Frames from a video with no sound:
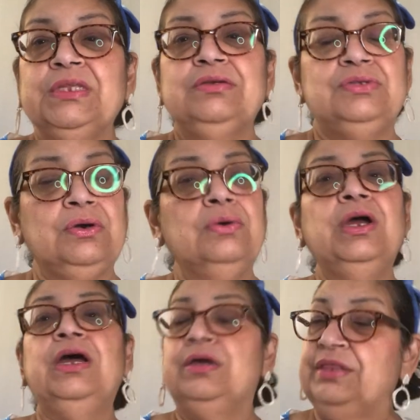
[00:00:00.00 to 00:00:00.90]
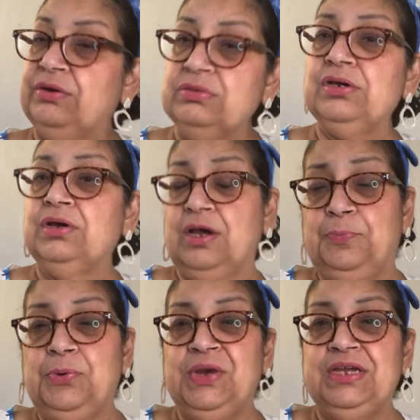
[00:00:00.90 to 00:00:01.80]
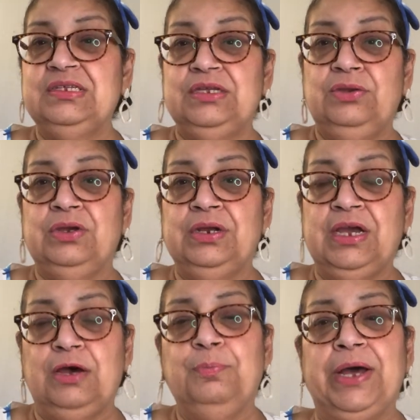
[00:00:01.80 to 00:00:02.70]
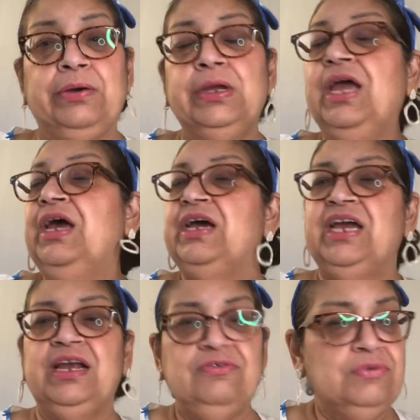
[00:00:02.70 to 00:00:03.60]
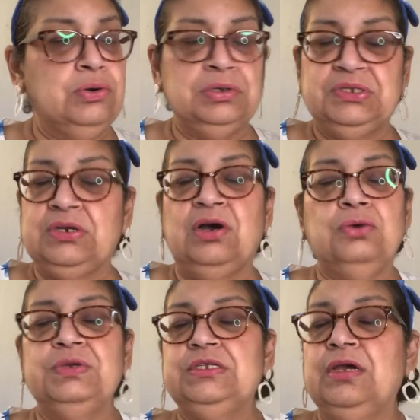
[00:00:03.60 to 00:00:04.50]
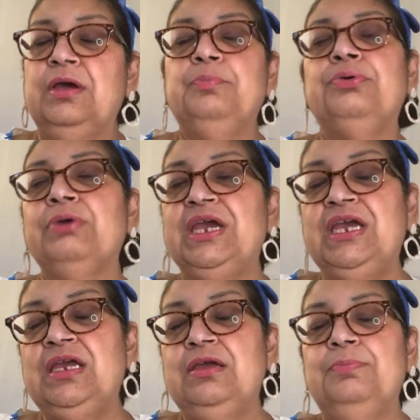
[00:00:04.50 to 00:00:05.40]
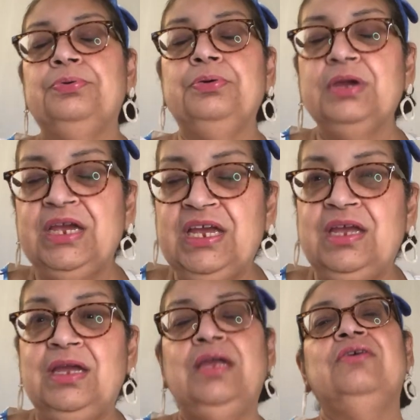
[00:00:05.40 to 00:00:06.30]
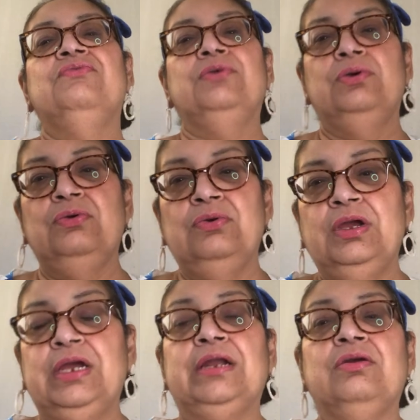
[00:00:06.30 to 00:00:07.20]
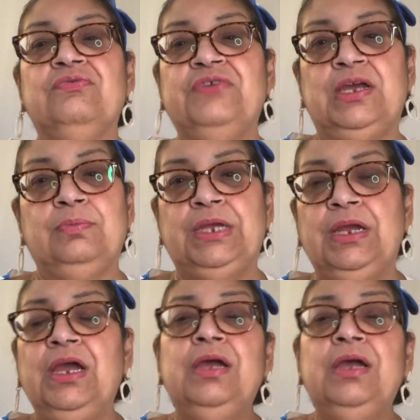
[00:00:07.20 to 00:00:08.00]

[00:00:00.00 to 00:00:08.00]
So those are a couple ways that you can help out. And of course, always pray for her and her family.